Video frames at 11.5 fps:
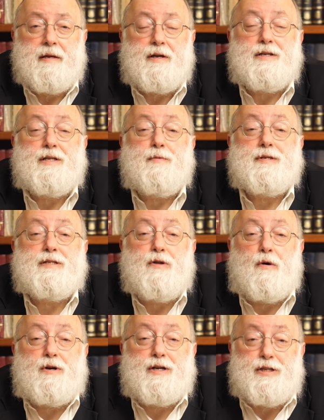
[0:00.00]
Because there was
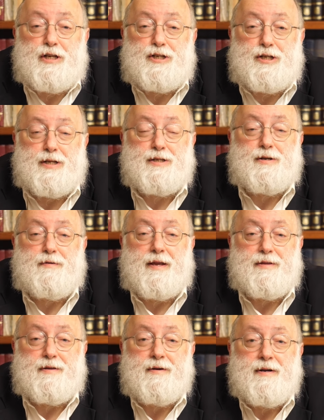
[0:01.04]
no conditional
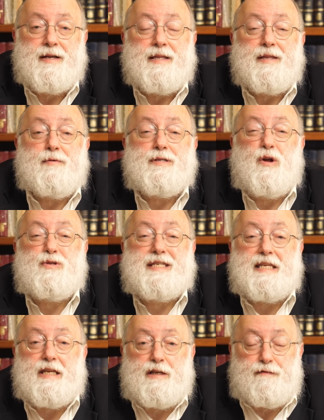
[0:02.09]
surrender. There was no
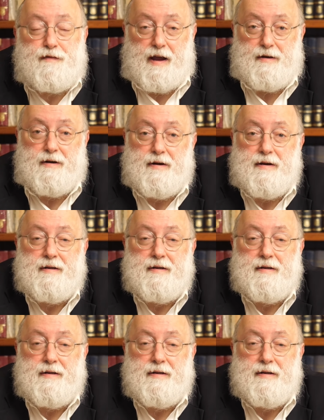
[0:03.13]
ceasefire.